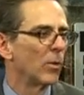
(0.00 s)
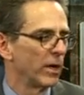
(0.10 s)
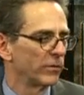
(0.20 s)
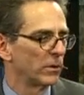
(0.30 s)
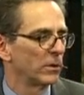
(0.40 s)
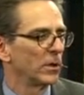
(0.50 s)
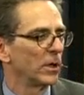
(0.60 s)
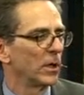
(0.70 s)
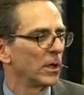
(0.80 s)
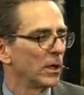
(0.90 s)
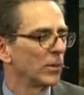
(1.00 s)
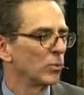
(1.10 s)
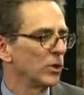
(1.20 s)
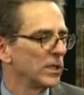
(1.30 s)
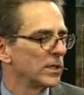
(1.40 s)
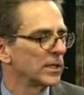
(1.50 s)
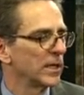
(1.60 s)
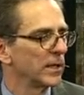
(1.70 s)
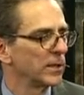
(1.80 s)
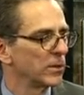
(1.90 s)
However, we
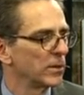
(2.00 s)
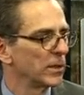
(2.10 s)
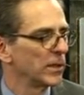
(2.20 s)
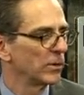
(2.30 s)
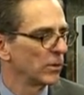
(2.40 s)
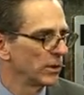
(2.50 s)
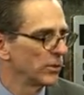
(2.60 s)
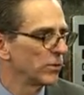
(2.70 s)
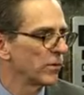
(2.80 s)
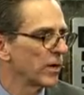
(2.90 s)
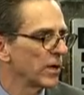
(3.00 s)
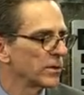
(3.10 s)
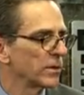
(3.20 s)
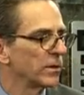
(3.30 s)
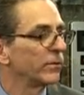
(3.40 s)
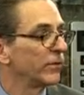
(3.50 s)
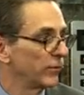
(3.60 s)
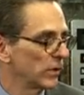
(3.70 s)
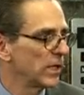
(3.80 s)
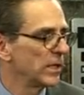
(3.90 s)
intend in early
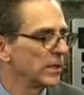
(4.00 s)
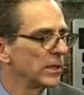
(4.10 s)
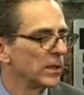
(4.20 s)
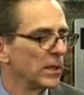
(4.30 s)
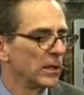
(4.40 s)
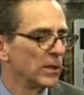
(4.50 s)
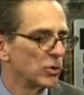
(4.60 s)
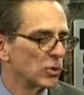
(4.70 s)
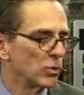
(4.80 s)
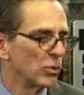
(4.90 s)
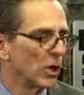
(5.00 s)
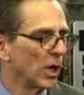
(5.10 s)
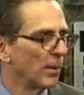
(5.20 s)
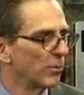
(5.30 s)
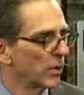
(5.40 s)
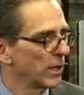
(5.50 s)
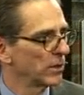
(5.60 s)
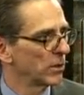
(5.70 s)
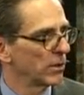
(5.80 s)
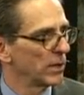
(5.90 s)
2015 to
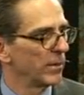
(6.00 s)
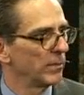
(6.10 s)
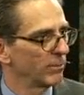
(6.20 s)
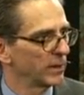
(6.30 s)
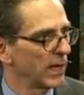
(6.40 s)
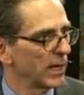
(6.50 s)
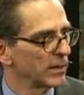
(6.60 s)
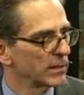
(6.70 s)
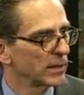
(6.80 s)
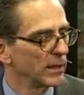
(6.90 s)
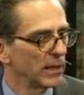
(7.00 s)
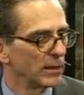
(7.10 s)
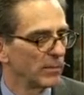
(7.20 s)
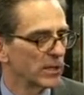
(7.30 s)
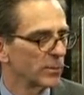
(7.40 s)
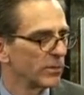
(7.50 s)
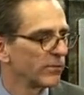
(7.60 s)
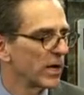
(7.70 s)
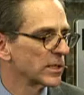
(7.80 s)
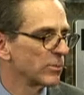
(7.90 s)
upgrade the Coyame plant and make some
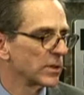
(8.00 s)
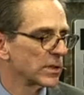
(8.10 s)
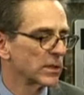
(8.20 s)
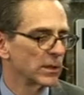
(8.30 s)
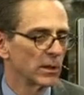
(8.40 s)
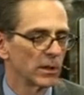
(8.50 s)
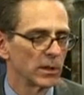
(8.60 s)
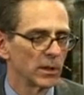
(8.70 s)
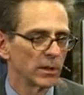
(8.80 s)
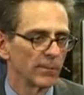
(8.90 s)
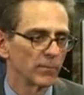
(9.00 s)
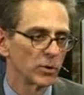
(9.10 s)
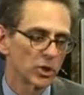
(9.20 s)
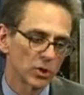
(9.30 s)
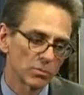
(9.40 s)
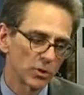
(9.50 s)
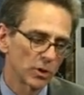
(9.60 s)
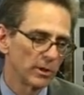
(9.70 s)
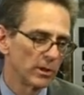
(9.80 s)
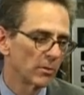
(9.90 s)
investments, which
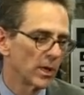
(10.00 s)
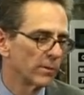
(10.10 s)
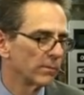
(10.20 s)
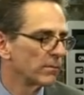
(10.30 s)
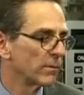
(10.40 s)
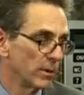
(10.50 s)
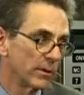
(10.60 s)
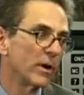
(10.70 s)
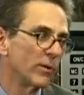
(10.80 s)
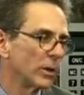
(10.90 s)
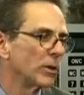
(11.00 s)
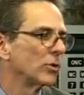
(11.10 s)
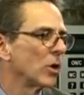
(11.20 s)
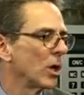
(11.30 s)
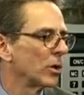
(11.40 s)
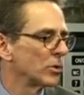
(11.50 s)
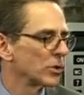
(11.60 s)
could be around $3 to $5 million.